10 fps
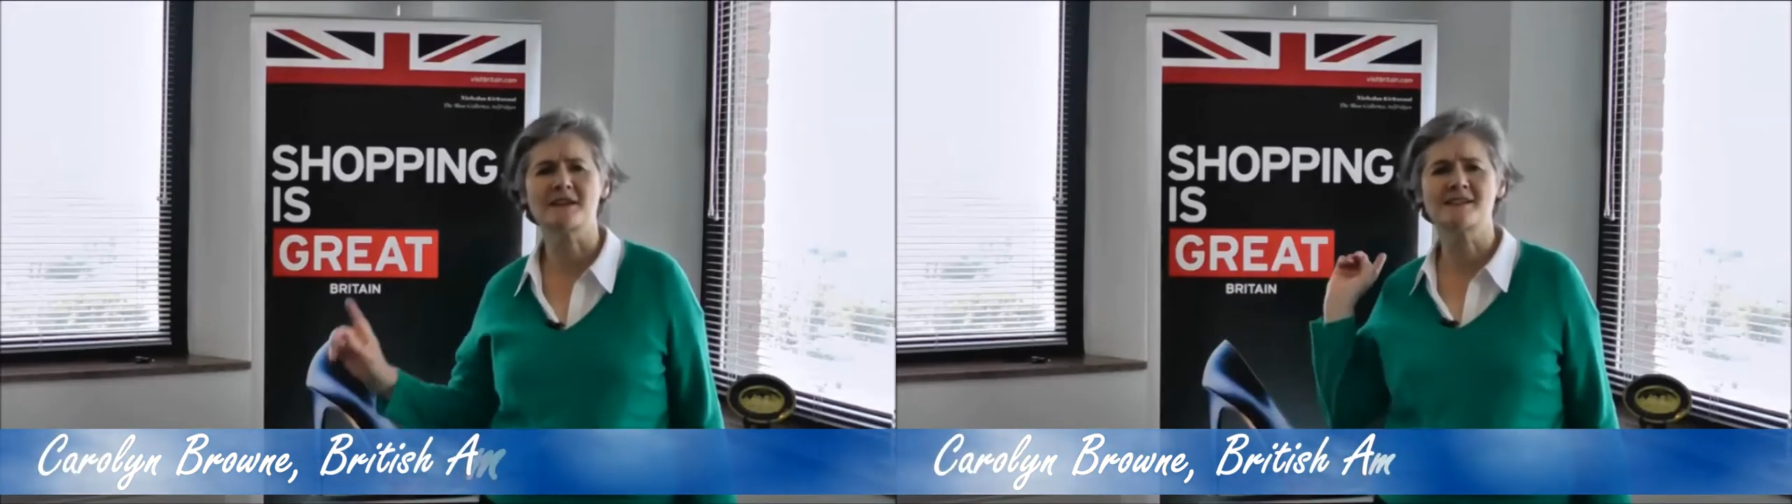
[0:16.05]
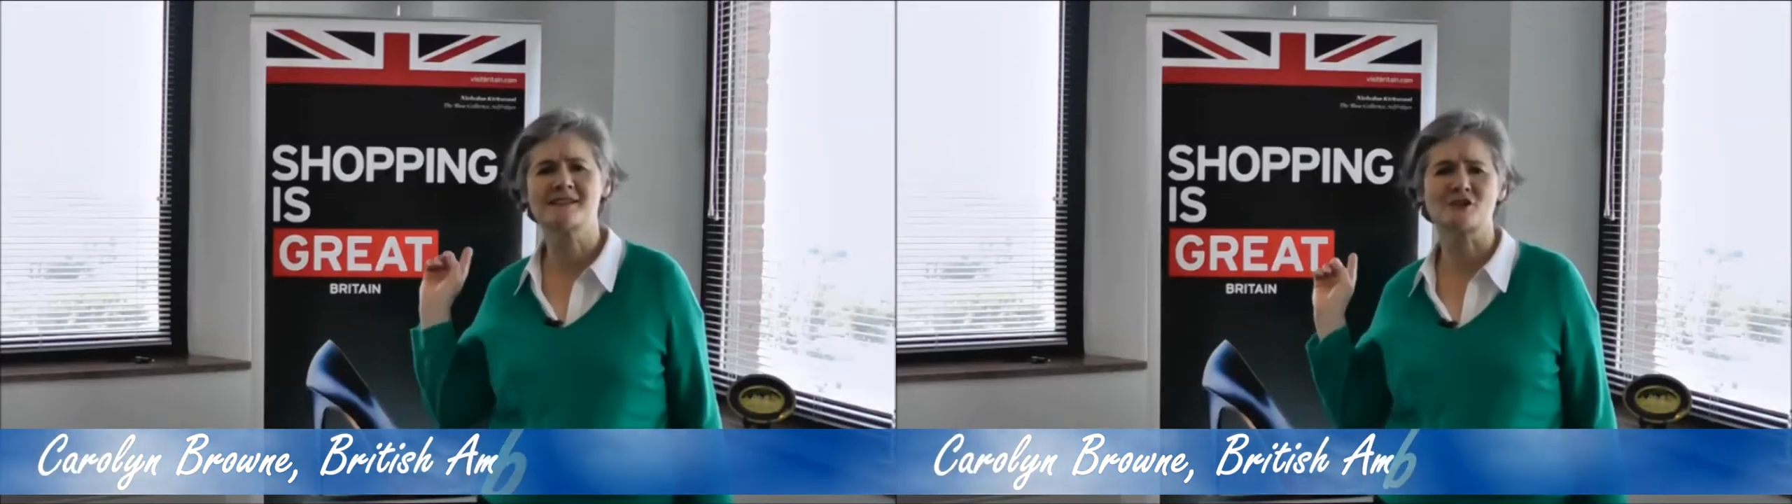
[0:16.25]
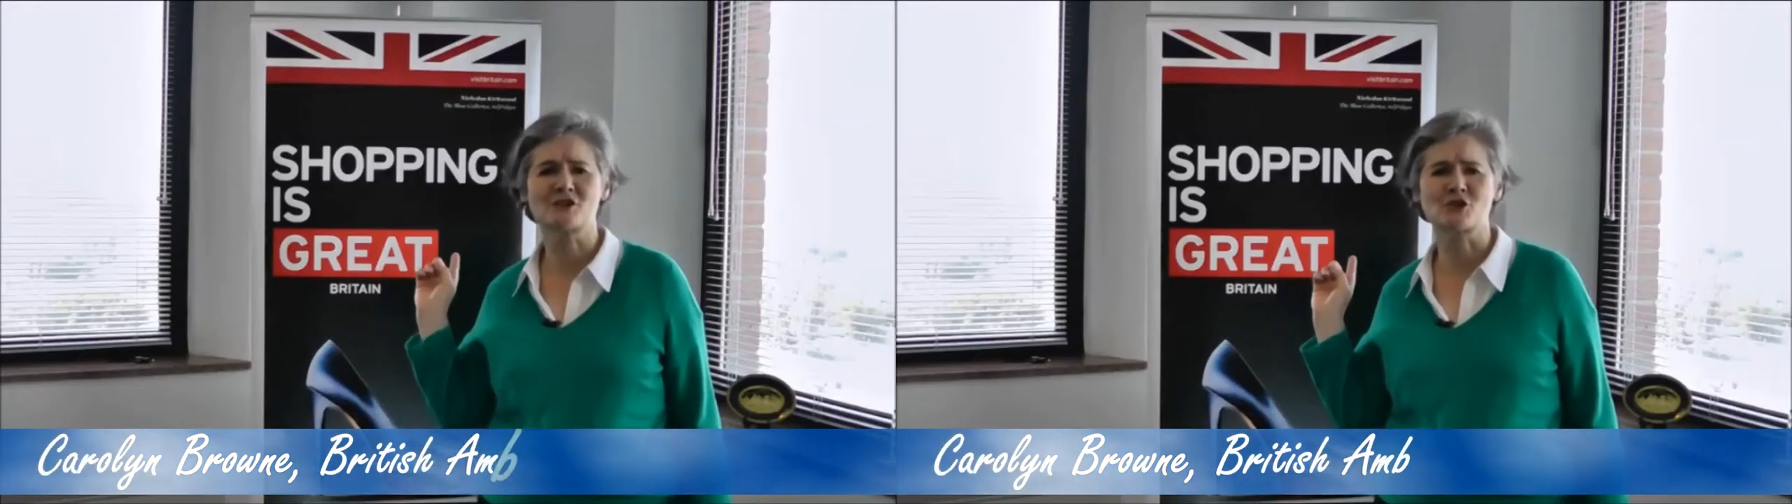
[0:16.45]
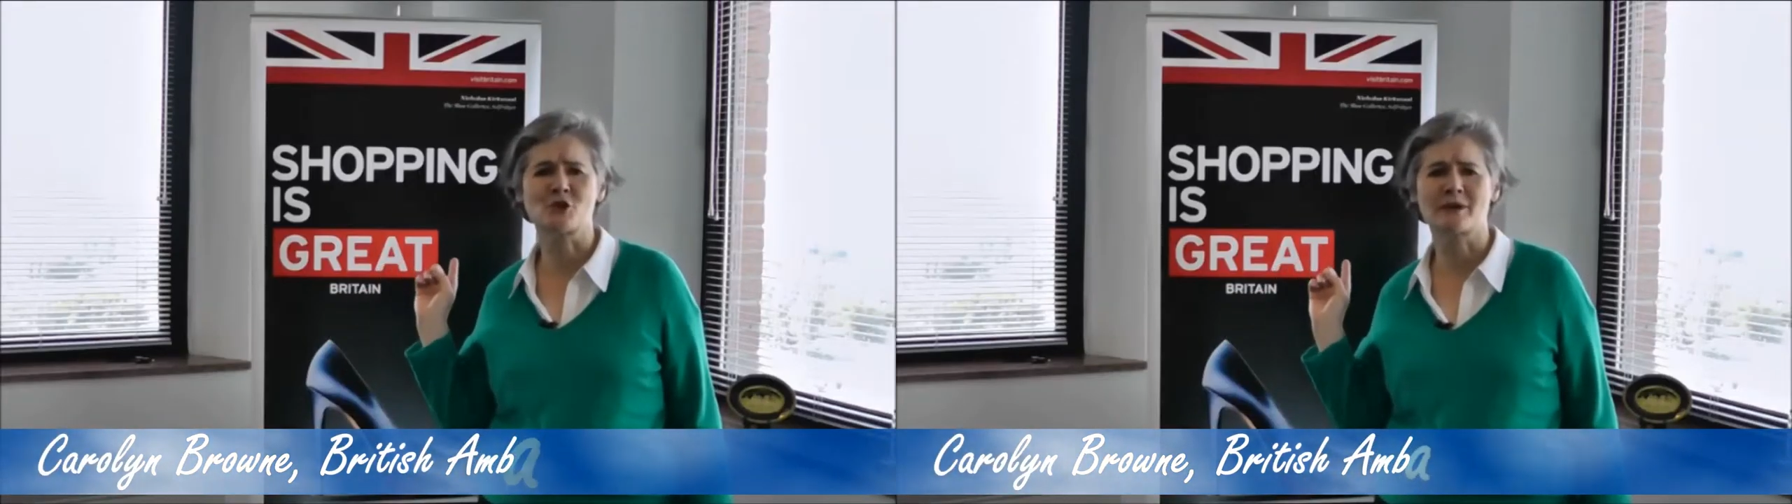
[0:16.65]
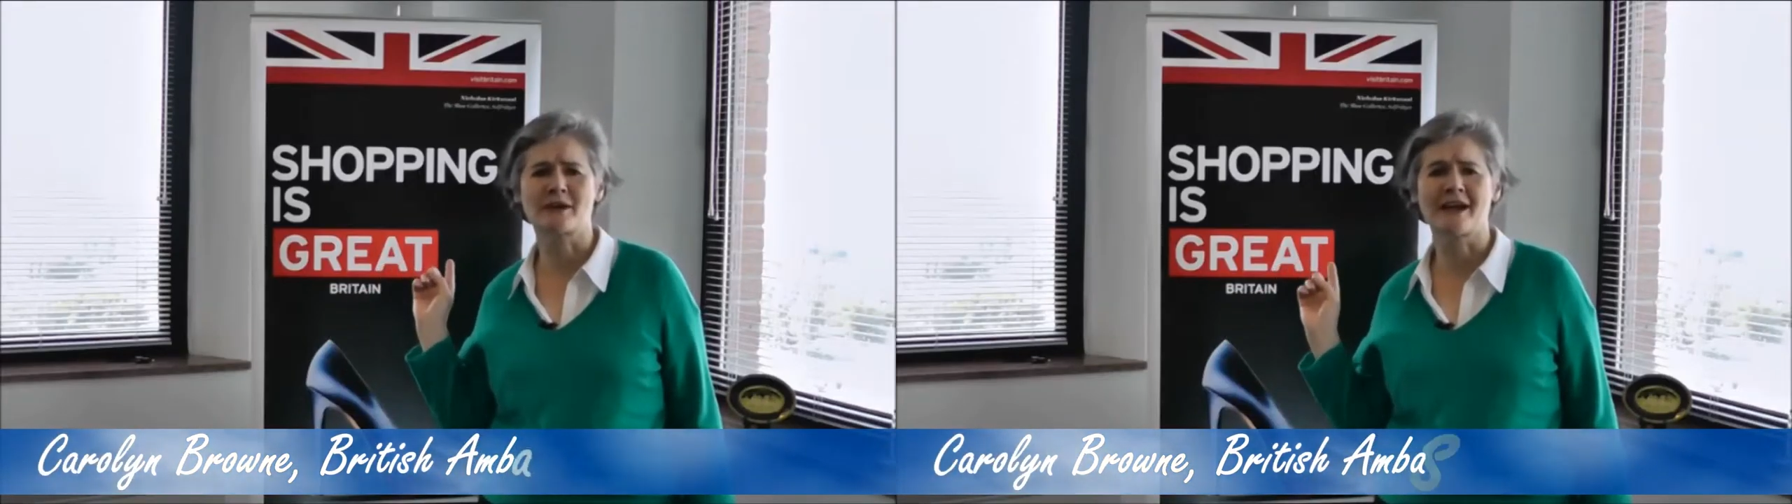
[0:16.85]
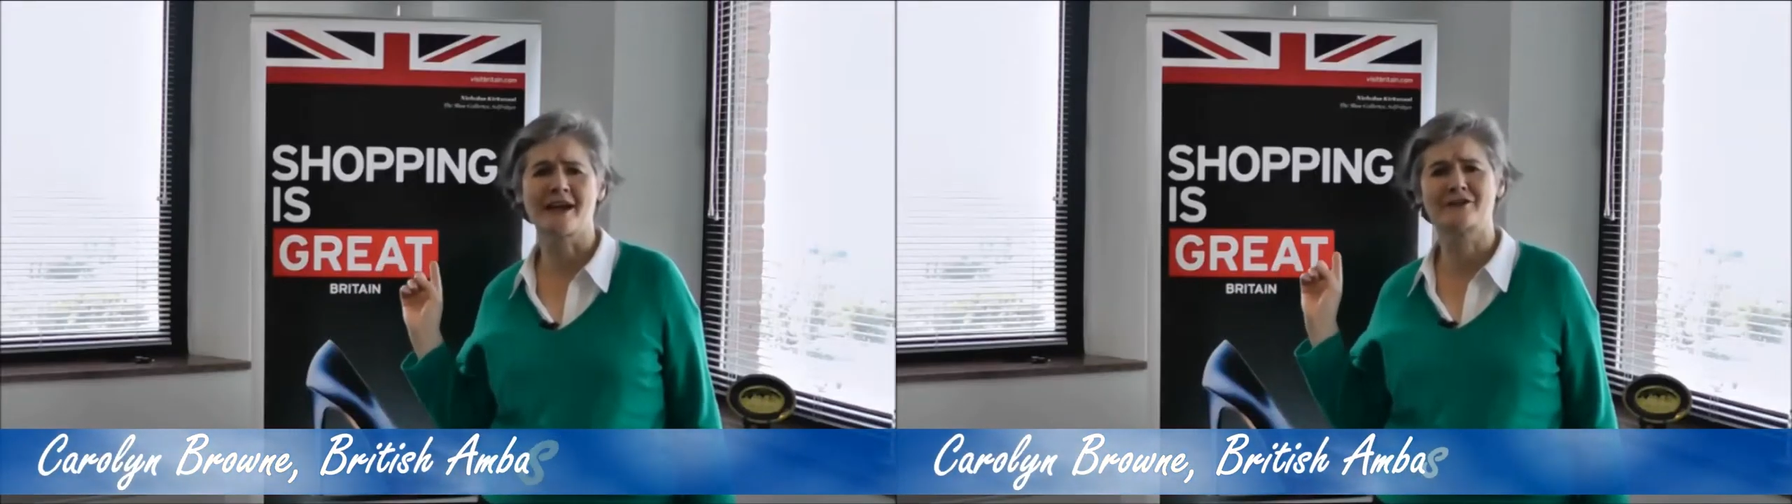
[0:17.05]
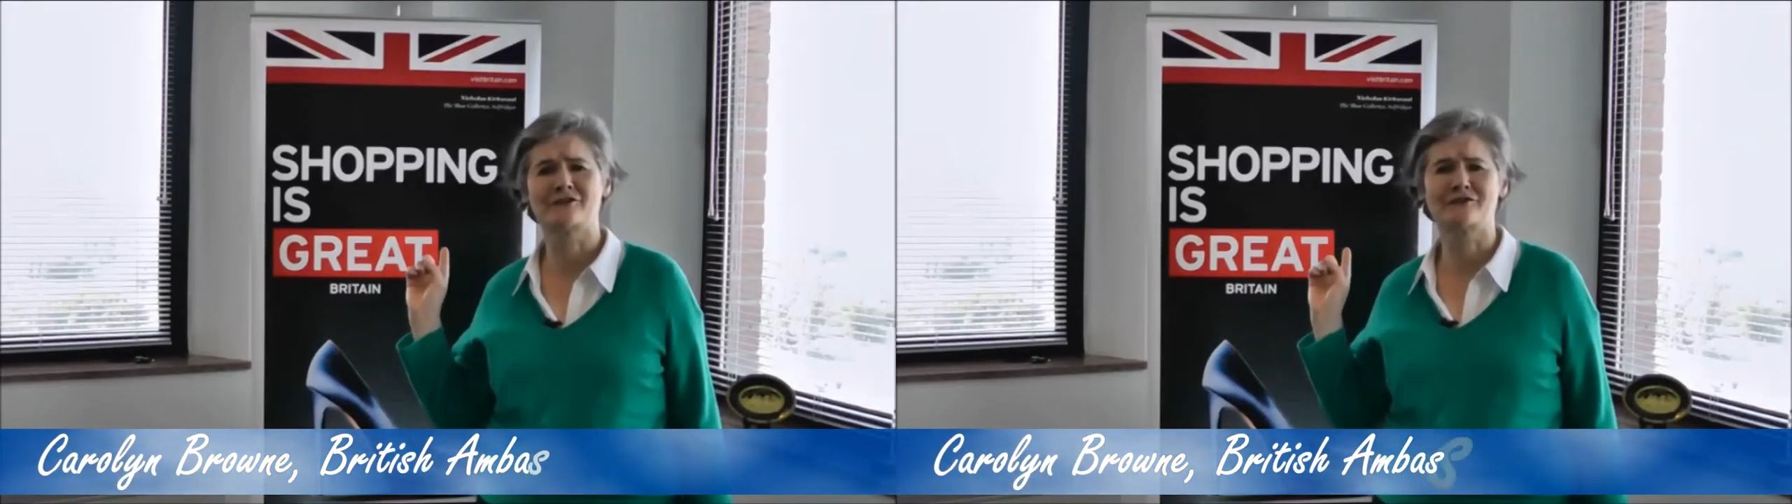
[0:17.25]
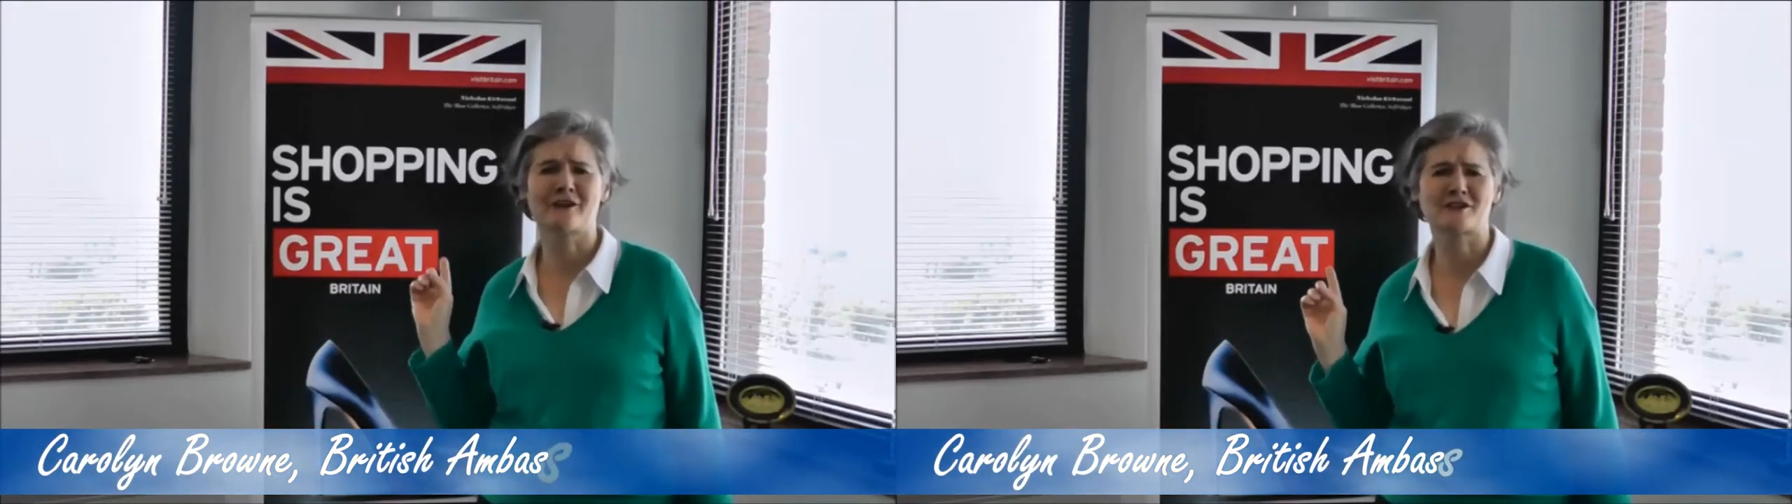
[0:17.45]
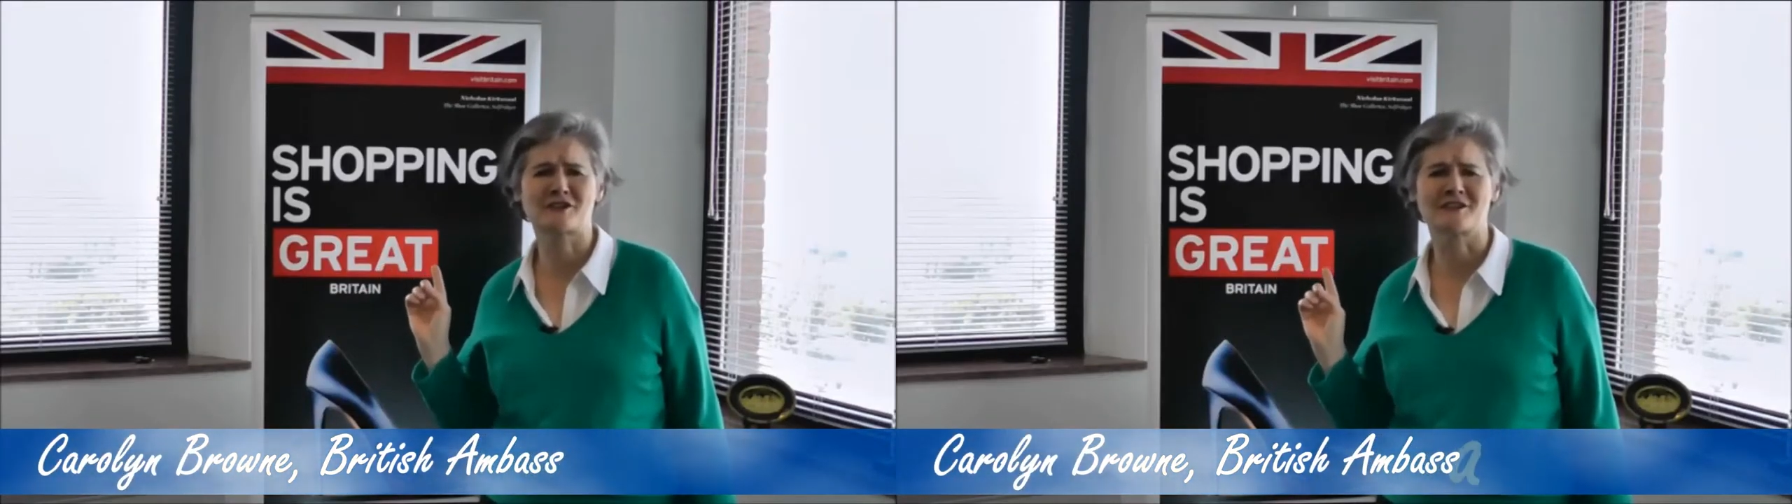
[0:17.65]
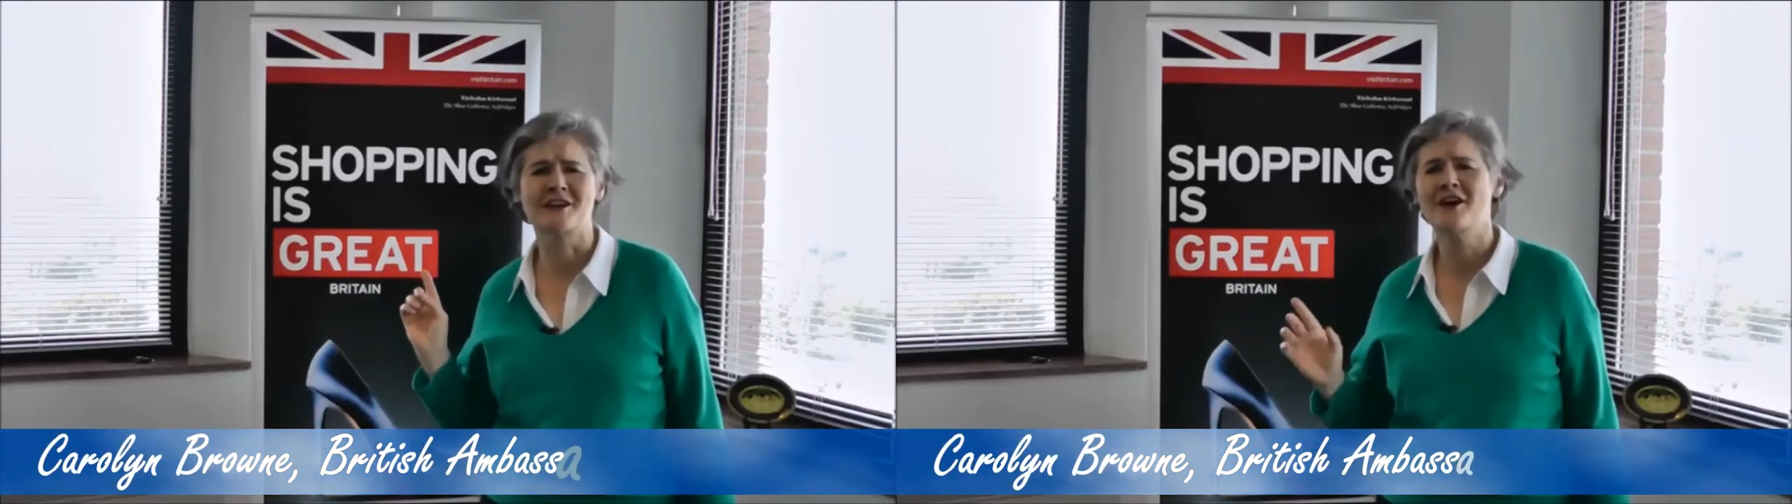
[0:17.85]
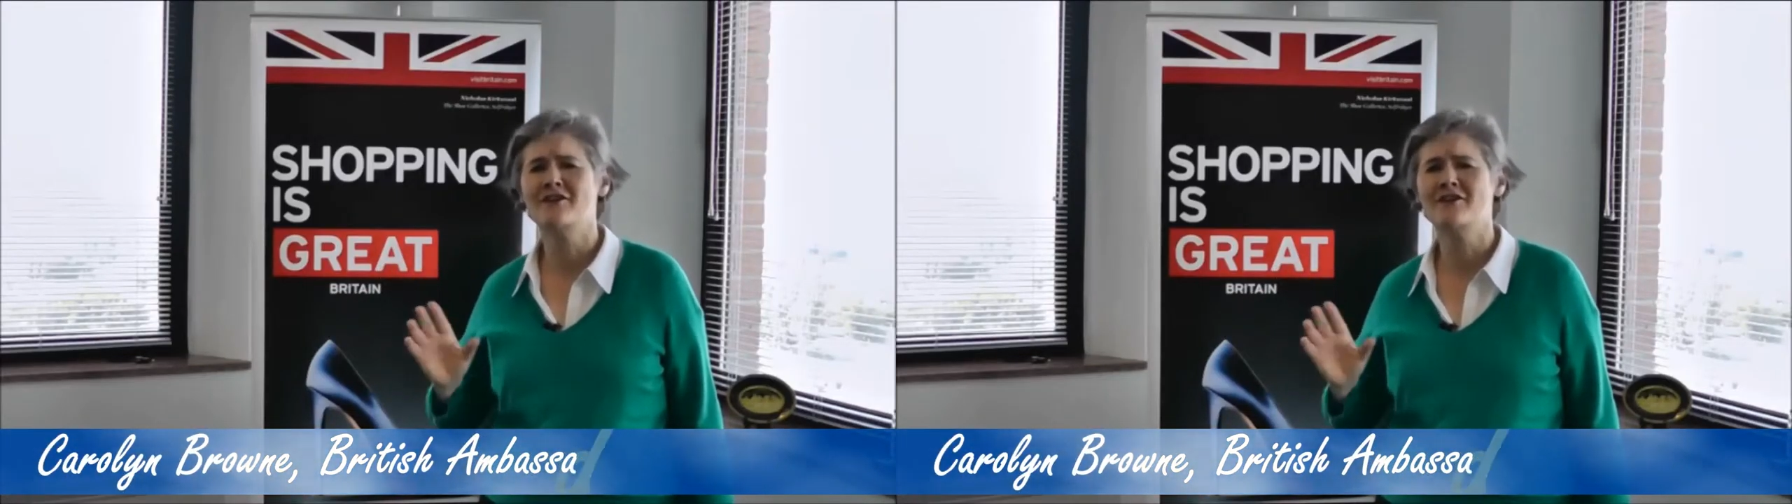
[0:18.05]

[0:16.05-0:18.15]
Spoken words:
is shopping and fashion.